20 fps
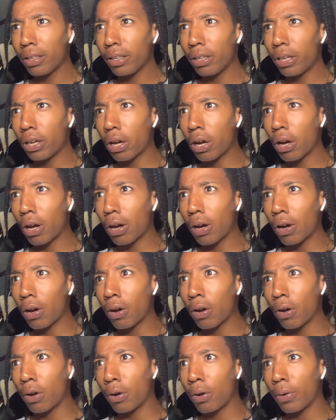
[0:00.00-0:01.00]
Yo, we
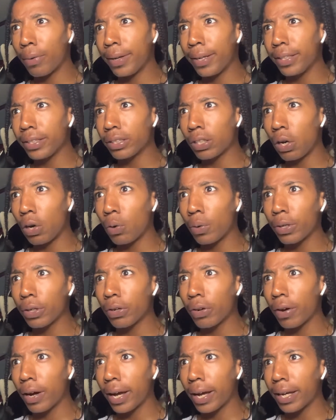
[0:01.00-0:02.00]
don't fucking like this
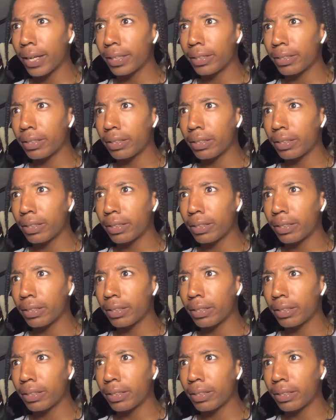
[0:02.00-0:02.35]
Fredo.